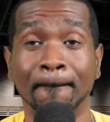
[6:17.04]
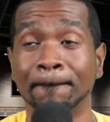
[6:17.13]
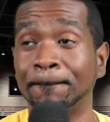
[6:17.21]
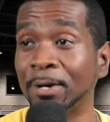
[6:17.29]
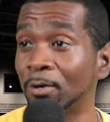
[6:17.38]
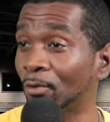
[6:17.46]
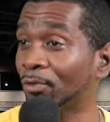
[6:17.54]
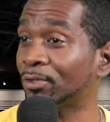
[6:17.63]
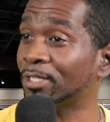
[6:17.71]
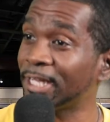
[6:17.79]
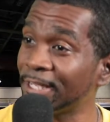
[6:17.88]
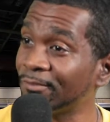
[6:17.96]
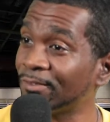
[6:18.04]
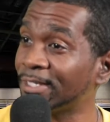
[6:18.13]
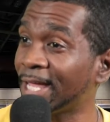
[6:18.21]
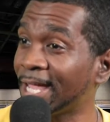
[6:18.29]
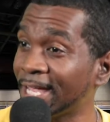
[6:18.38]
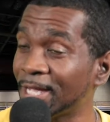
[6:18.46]
Both
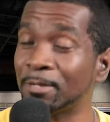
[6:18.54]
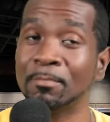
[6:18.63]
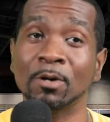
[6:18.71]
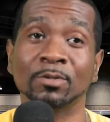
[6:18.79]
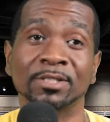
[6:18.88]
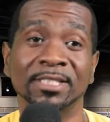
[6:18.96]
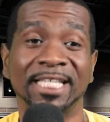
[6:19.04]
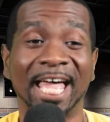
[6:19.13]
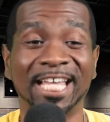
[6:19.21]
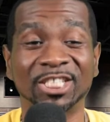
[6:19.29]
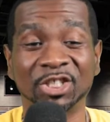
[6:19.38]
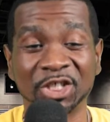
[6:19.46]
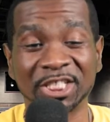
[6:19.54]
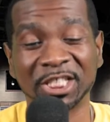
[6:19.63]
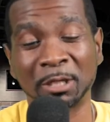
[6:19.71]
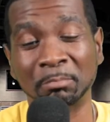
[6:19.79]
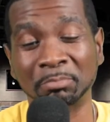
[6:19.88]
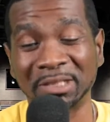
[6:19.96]
David and Moses had just
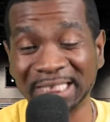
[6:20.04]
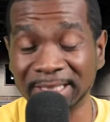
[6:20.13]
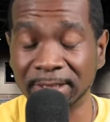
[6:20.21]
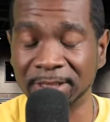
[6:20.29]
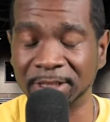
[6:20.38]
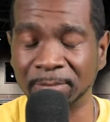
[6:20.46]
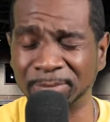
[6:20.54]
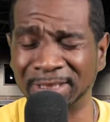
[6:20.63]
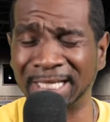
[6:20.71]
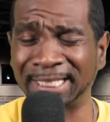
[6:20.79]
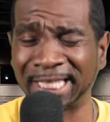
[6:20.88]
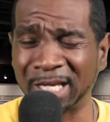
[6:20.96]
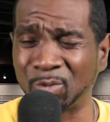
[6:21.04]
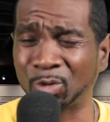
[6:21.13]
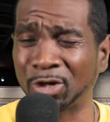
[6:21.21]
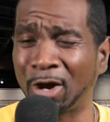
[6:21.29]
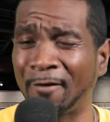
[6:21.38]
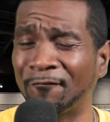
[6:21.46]
completed something that they
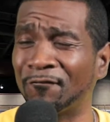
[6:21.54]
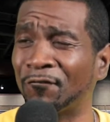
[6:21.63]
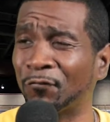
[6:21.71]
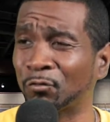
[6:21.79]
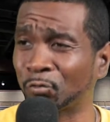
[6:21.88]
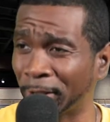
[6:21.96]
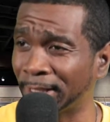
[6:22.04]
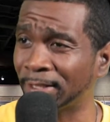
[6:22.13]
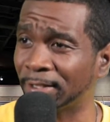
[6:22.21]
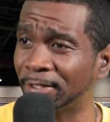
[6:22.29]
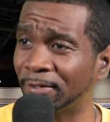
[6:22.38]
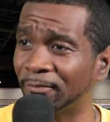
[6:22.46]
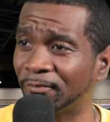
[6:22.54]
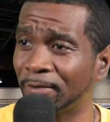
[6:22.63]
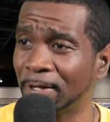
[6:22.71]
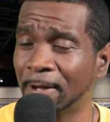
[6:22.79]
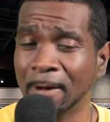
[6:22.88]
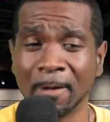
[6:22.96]
were afraid of.
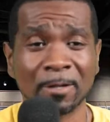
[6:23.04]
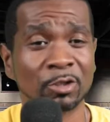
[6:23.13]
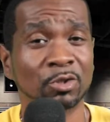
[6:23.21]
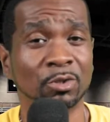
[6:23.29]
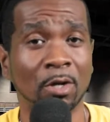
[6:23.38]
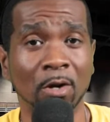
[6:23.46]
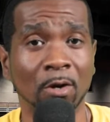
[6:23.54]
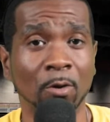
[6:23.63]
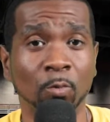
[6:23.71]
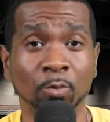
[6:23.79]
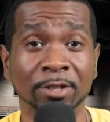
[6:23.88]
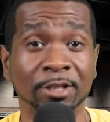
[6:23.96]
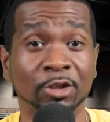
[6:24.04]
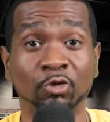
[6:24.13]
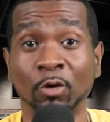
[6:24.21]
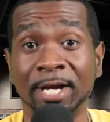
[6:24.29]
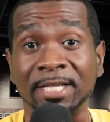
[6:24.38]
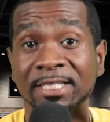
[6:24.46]
Saul was
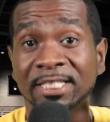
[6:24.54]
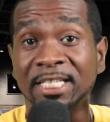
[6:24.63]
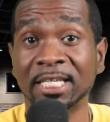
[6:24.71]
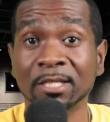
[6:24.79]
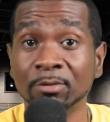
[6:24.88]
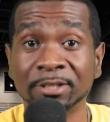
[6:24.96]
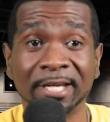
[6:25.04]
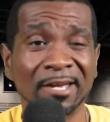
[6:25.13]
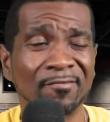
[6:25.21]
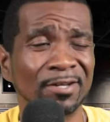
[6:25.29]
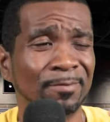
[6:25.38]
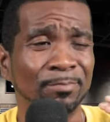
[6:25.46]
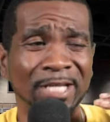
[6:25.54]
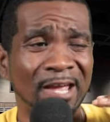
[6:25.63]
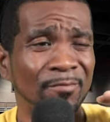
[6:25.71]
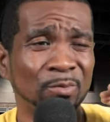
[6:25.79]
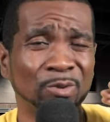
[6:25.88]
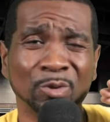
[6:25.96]
trying to kill David.
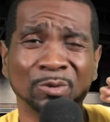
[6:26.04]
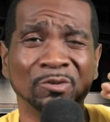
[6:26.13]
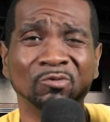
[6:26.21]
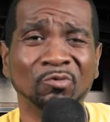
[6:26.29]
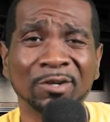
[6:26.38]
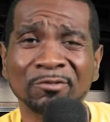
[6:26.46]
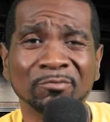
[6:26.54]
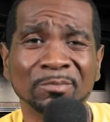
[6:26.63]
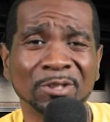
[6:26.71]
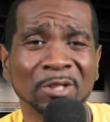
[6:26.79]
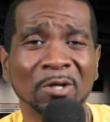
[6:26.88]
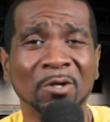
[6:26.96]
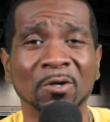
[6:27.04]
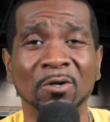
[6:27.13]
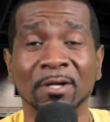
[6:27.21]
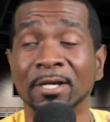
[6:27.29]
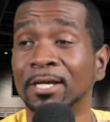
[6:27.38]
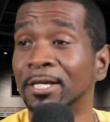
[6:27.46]
David was on the run from
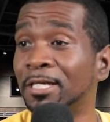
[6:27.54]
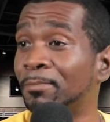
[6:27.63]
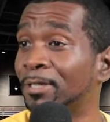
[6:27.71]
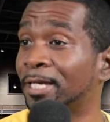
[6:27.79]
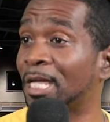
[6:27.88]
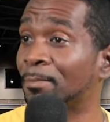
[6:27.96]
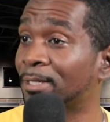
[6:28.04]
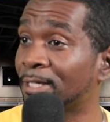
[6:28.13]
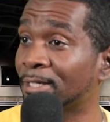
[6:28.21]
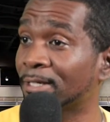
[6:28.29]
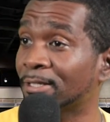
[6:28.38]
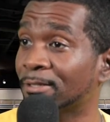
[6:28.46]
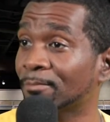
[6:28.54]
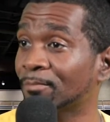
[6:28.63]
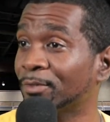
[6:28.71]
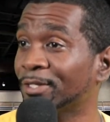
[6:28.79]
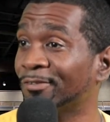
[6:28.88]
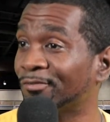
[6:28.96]
Saul. He became king.
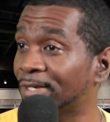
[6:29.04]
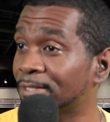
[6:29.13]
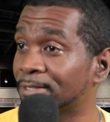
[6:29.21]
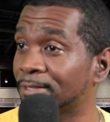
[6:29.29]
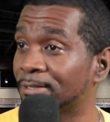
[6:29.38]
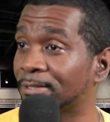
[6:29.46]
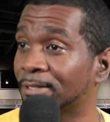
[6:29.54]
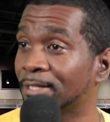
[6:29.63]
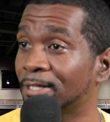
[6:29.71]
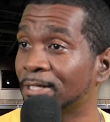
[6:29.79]
He faced it.